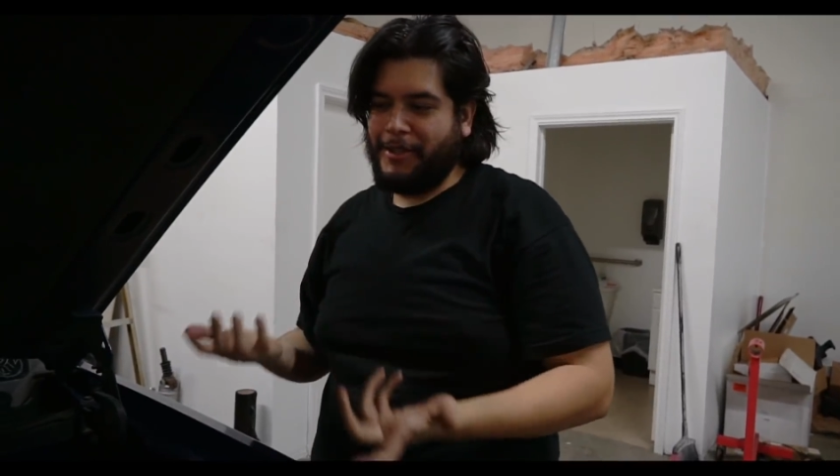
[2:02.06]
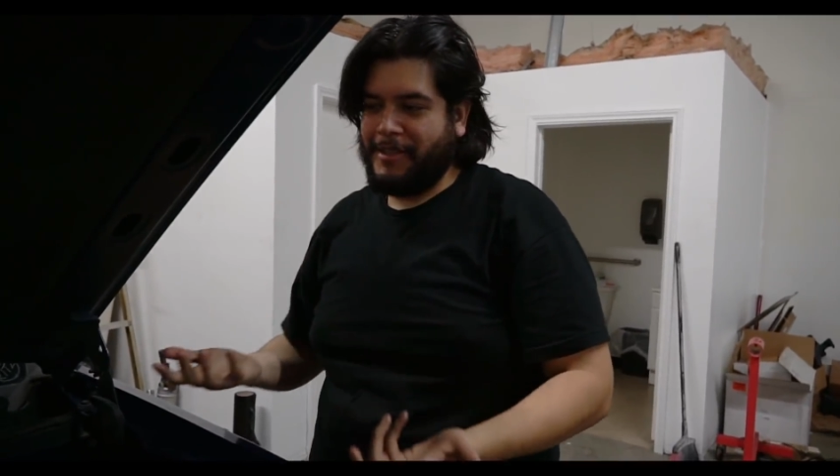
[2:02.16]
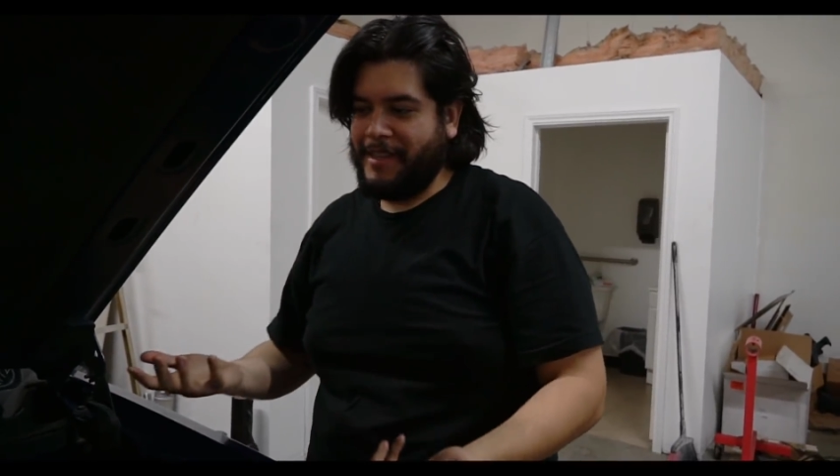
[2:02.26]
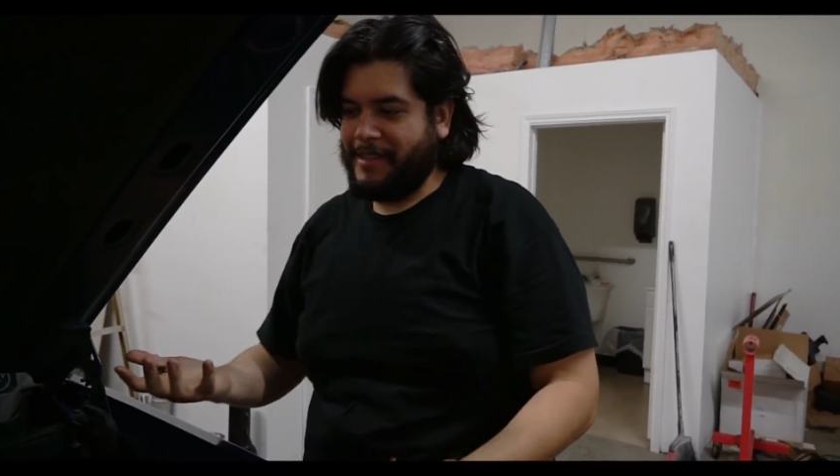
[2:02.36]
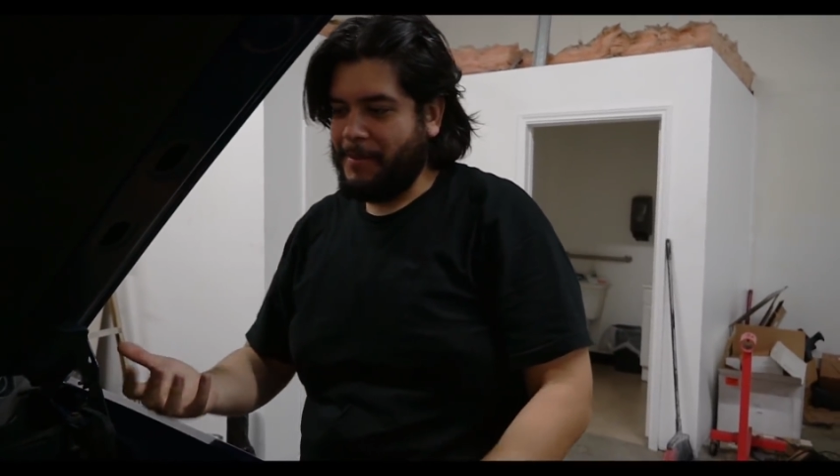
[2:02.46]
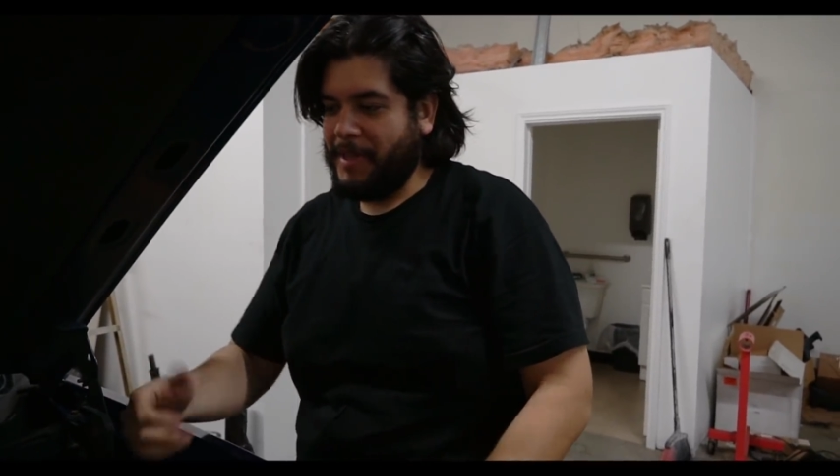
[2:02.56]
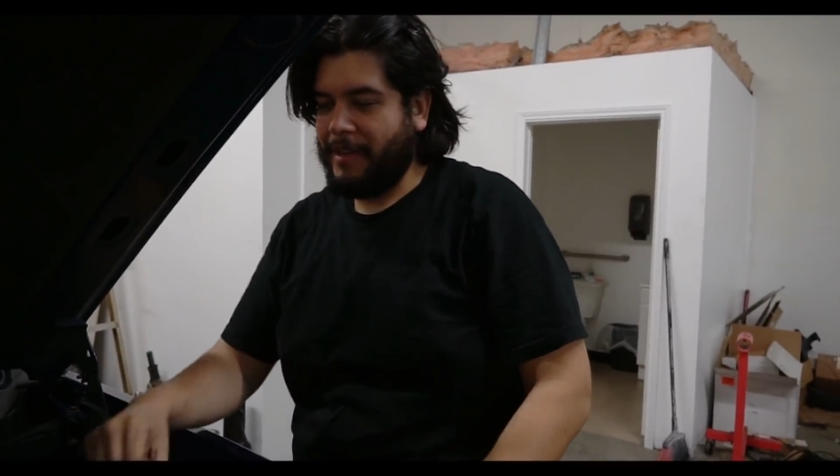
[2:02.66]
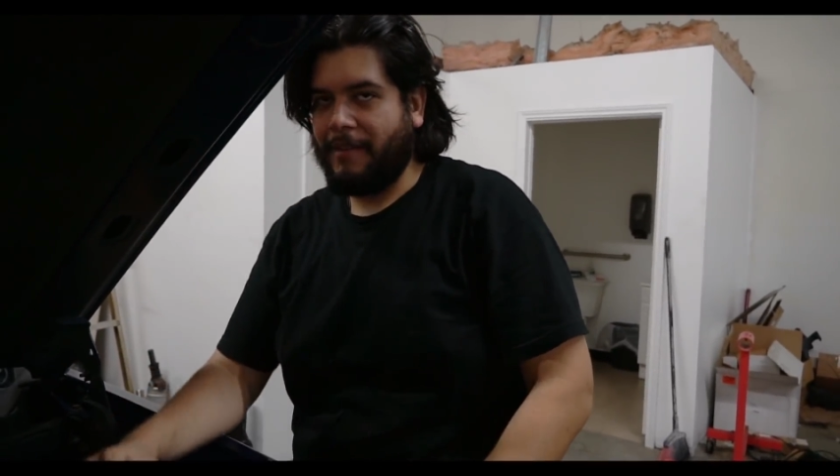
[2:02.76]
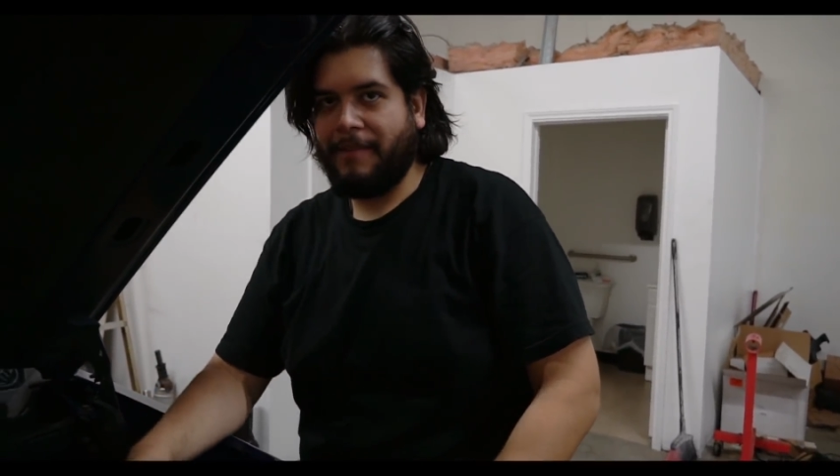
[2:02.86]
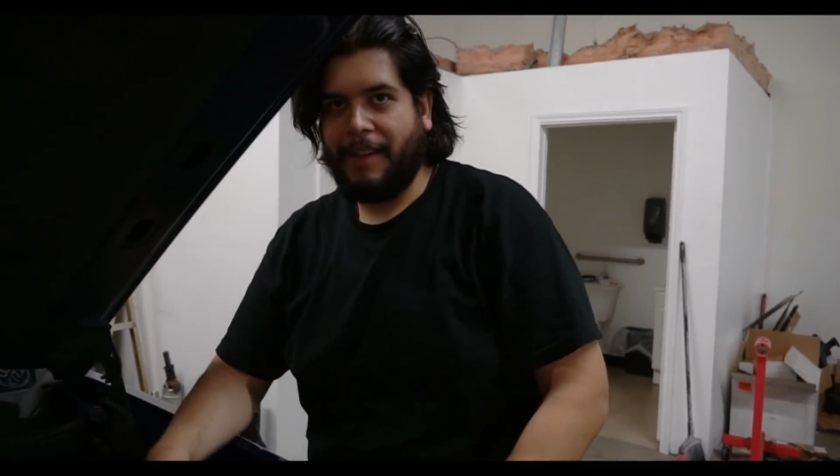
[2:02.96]
you're saying the same
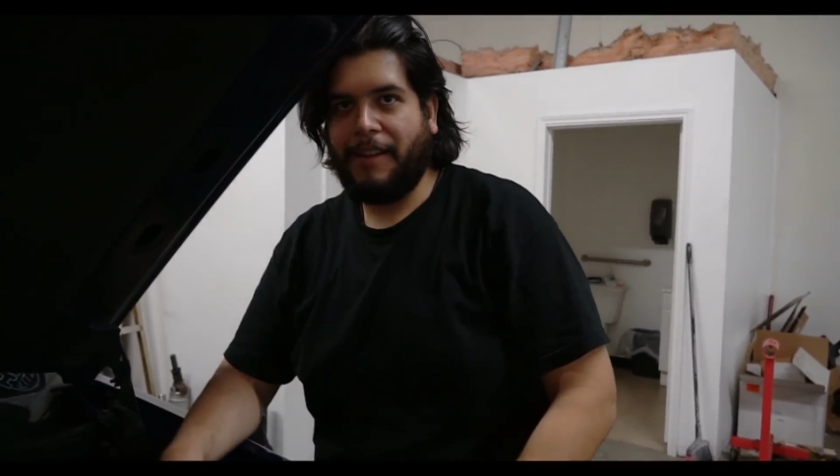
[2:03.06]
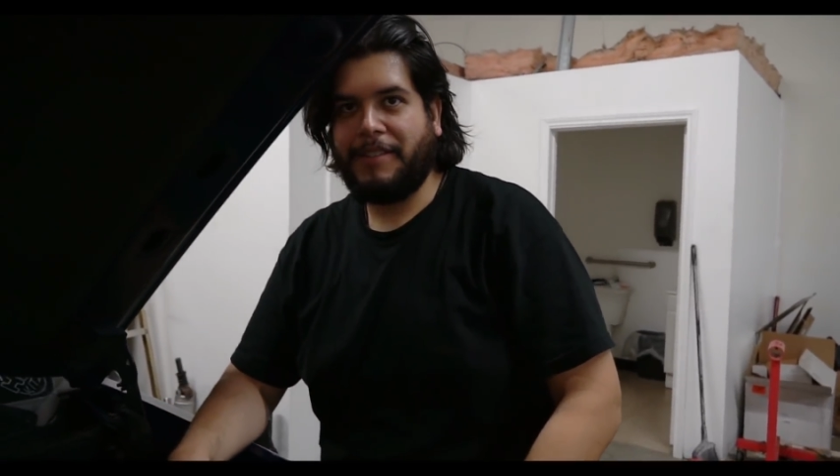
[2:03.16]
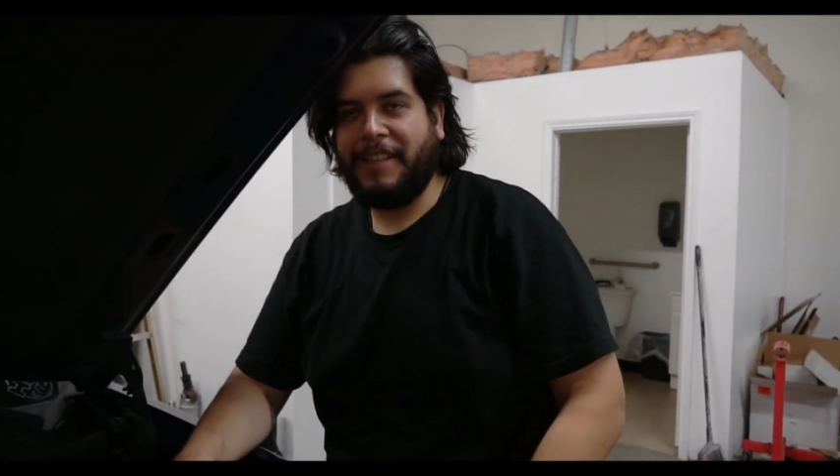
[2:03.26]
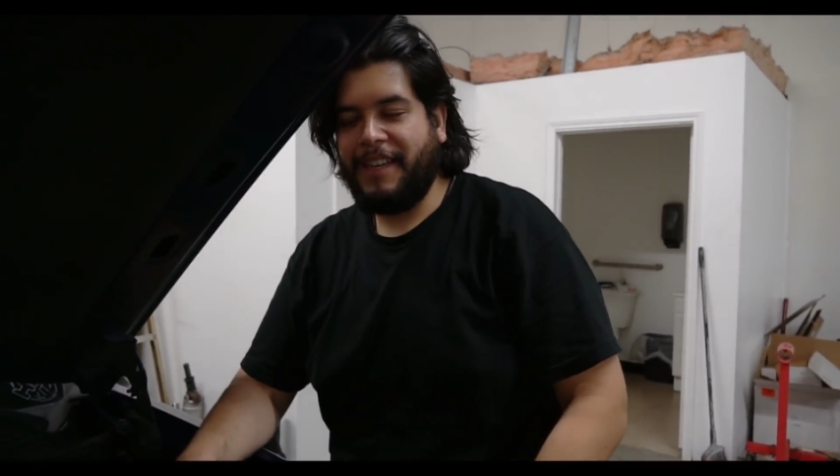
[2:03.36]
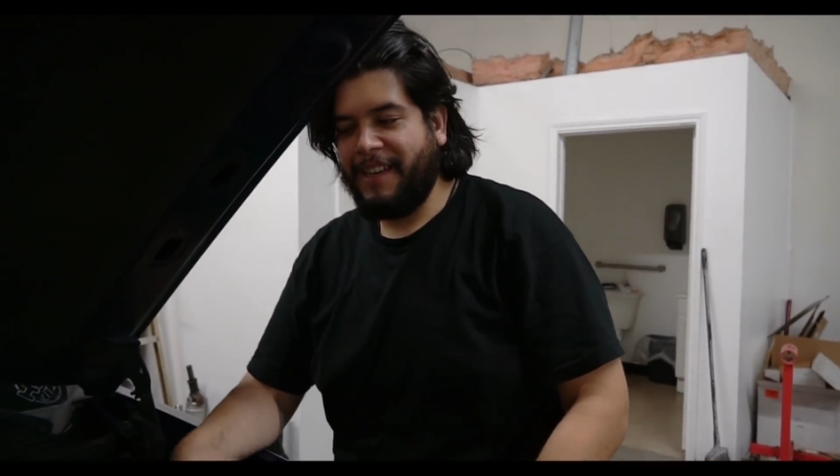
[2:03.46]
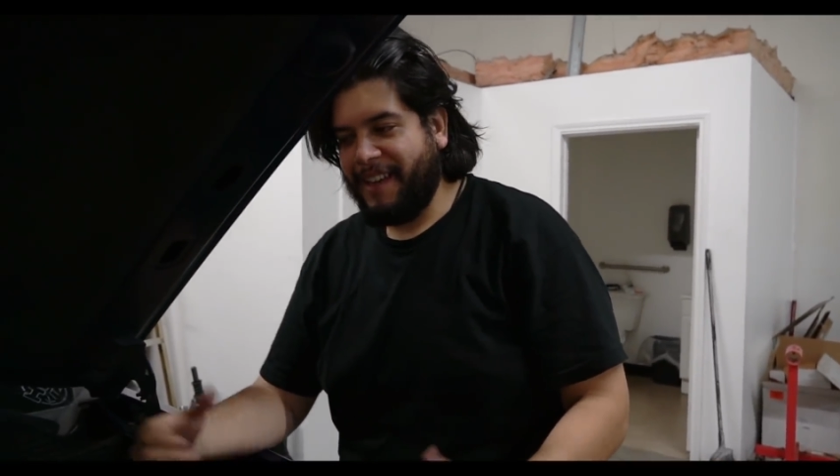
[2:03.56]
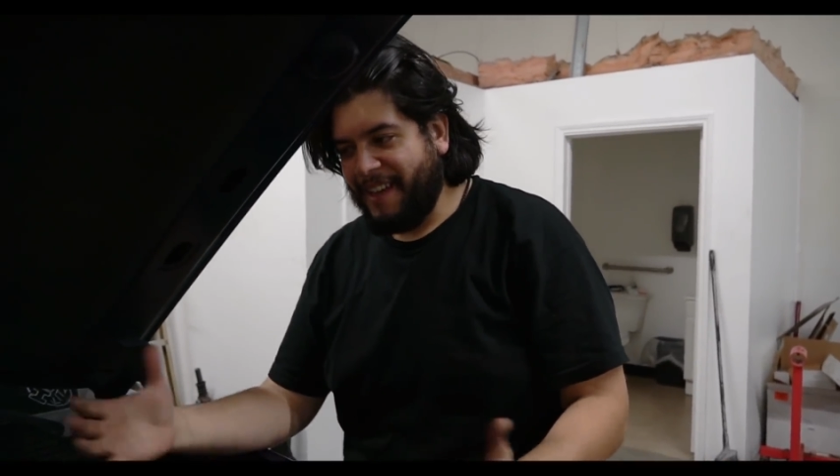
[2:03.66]
thing. LT